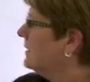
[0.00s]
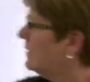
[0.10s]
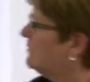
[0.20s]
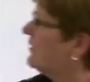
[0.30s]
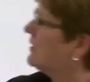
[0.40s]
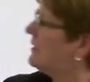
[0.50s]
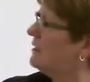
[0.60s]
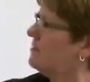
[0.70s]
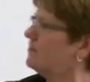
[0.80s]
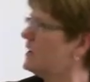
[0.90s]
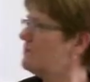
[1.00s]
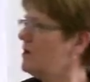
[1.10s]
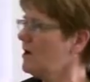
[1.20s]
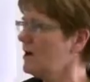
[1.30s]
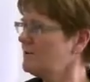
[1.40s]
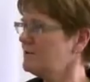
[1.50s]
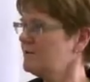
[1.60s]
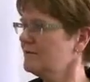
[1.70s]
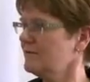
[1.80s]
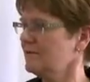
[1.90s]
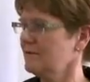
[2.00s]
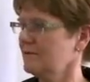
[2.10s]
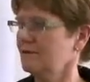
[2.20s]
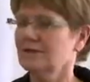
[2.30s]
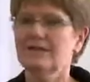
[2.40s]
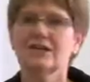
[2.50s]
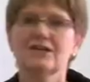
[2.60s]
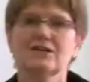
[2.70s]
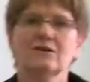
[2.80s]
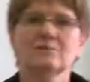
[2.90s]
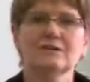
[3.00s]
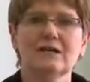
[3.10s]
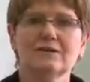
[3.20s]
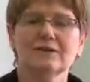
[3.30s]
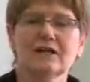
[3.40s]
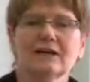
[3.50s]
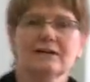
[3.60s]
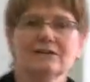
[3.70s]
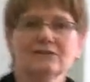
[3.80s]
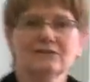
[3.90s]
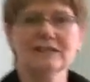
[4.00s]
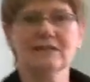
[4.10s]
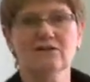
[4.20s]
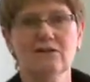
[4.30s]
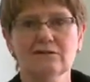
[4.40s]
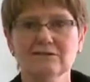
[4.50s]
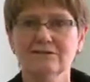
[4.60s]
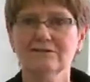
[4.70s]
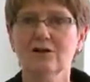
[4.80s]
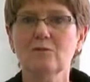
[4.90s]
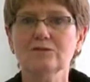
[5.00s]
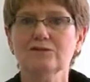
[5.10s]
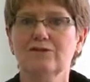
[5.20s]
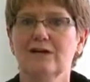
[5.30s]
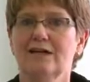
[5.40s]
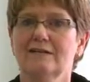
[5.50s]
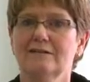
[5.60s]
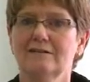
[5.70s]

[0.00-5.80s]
If I cut out that pop, in a year I'm saving $910, almost $1,000,